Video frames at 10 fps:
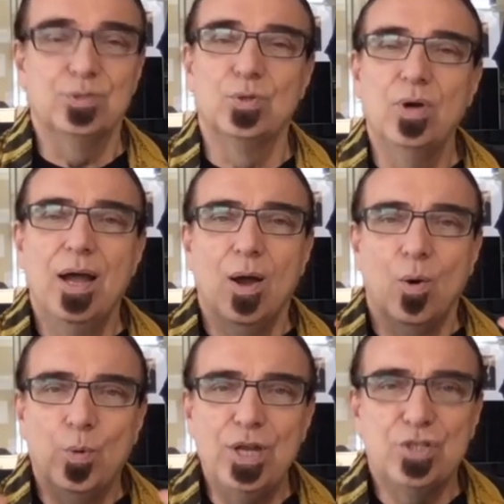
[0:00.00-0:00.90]
So,
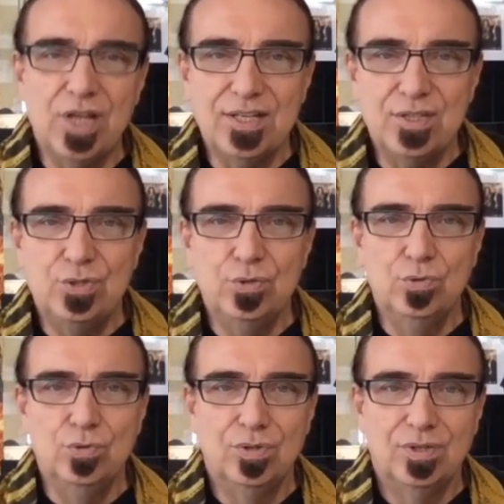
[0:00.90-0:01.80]
which are the
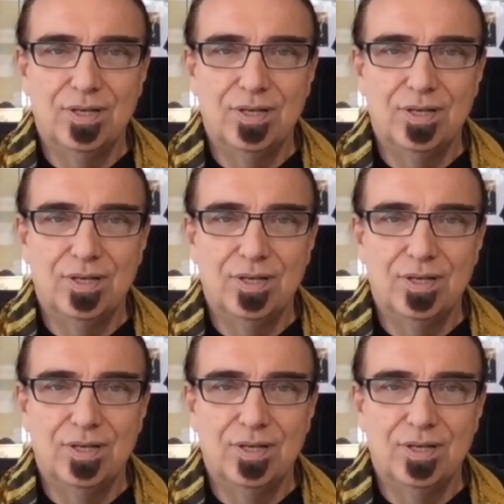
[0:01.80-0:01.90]
two